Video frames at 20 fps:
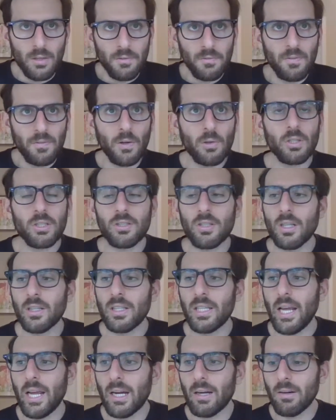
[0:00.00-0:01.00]
focus on
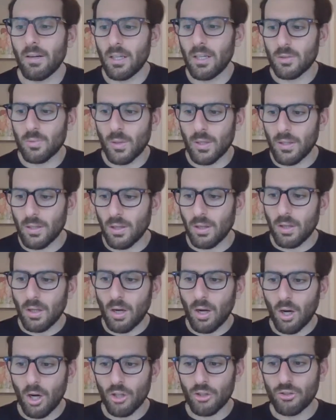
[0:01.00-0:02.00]
the areas where the
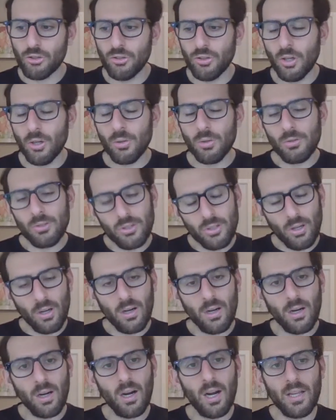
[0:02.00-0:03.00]
large nodes
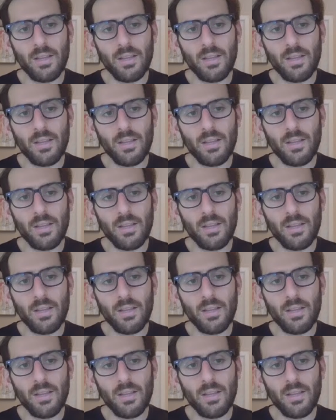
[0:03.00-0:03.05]
are.